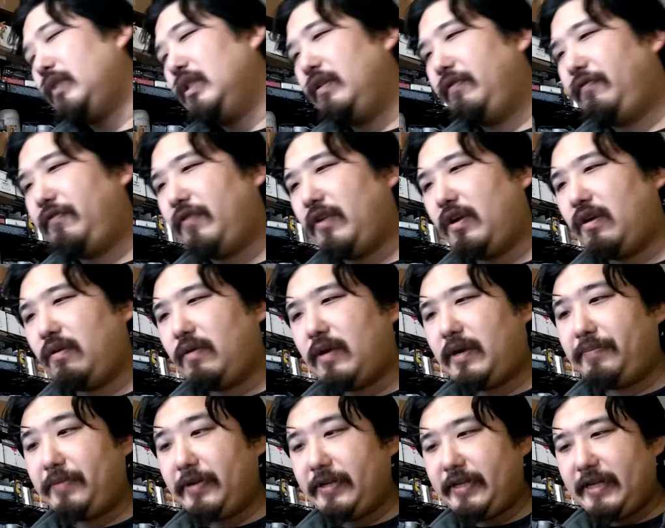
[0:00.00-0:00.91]
ferro
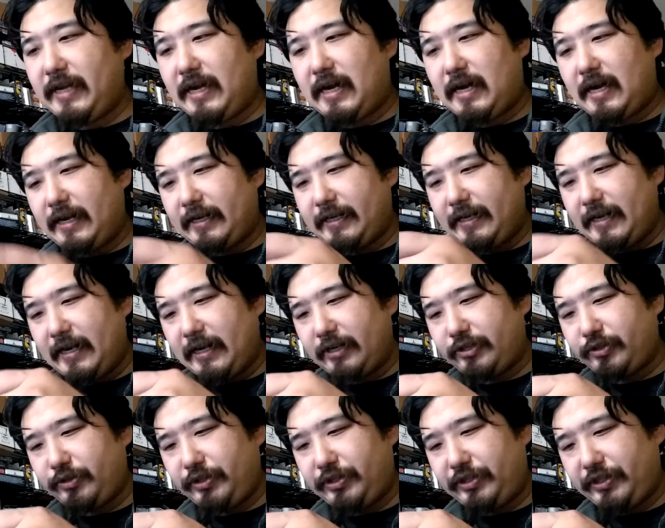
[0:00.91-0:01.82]
rod, but yeah, I can
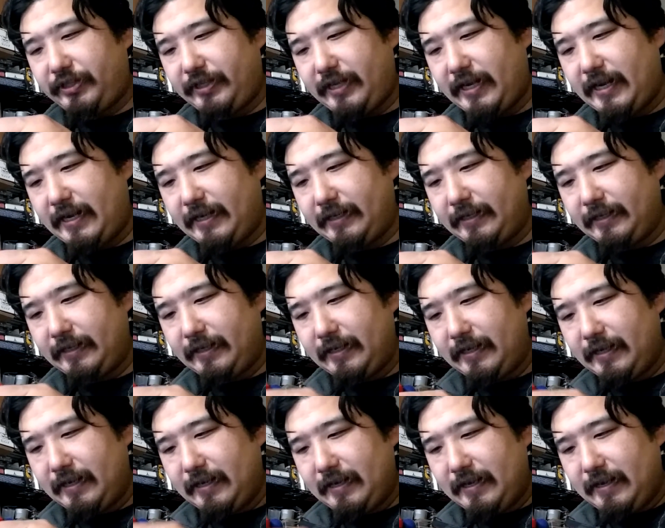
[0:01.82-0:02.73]
actually set
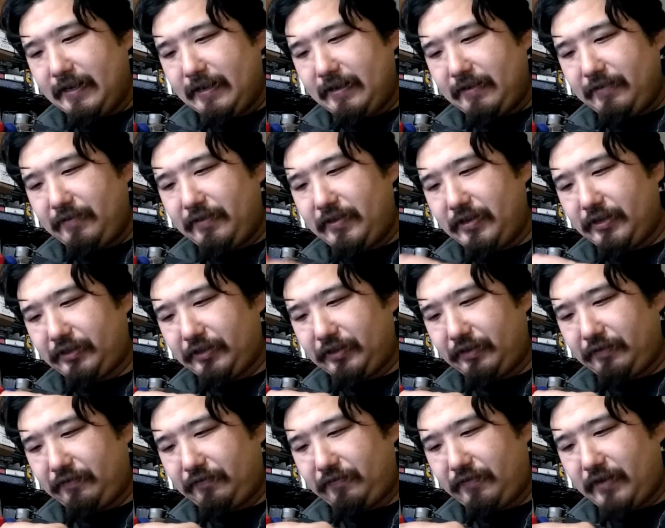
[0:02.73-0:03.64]
this
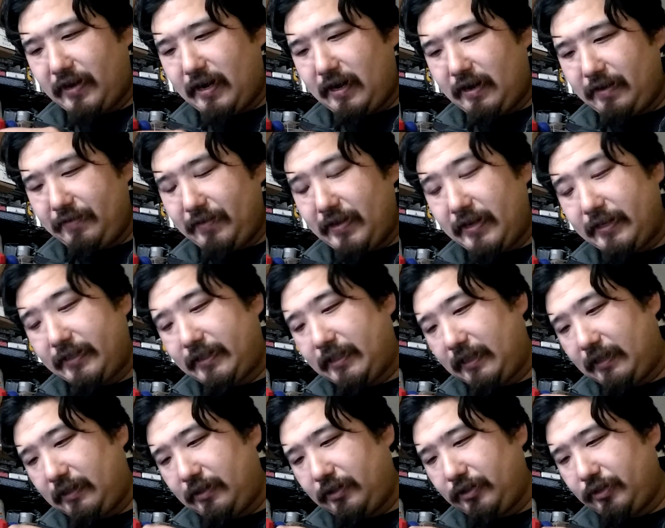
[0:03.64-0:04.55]
on fire, and that
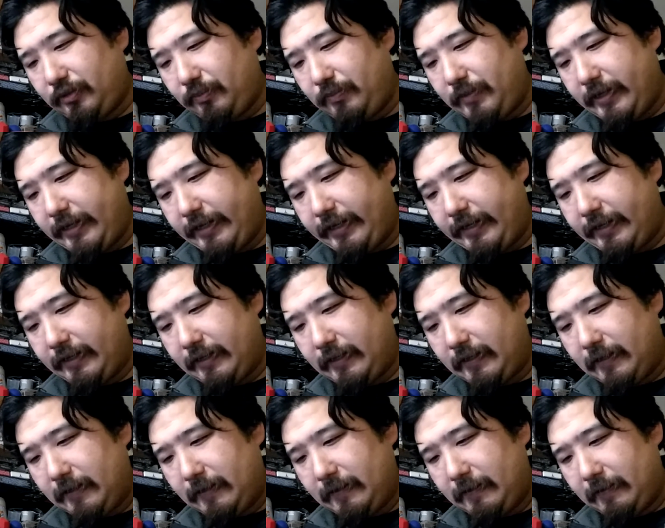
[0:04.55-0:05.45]
tells me
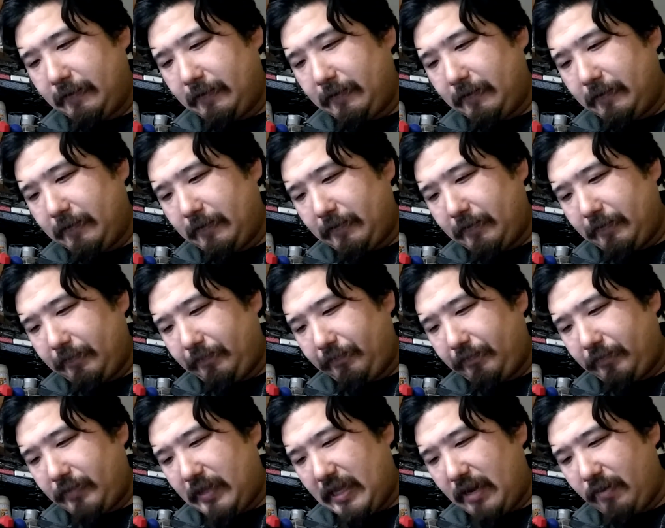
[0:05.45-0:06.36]

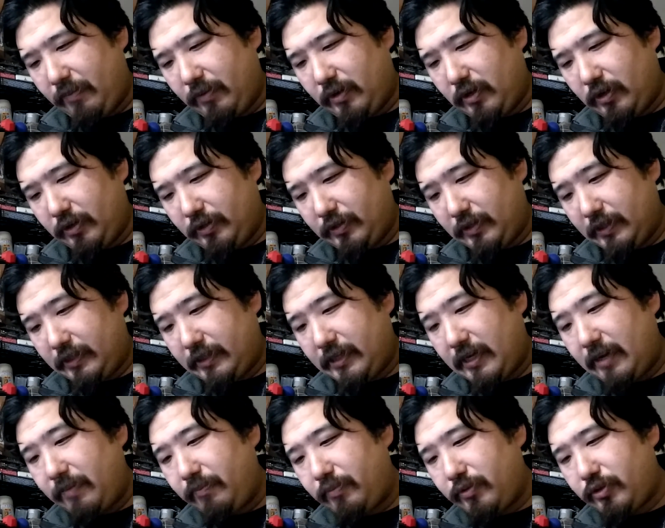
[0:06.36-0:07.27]
that in regards to the
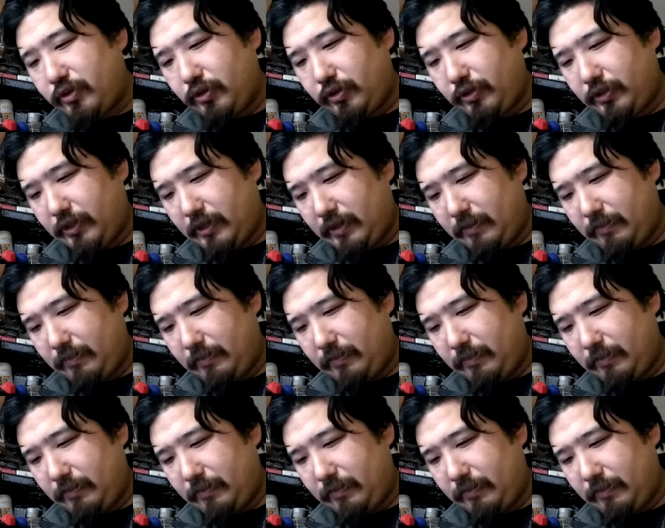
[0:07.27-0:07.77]
temperatures that I'm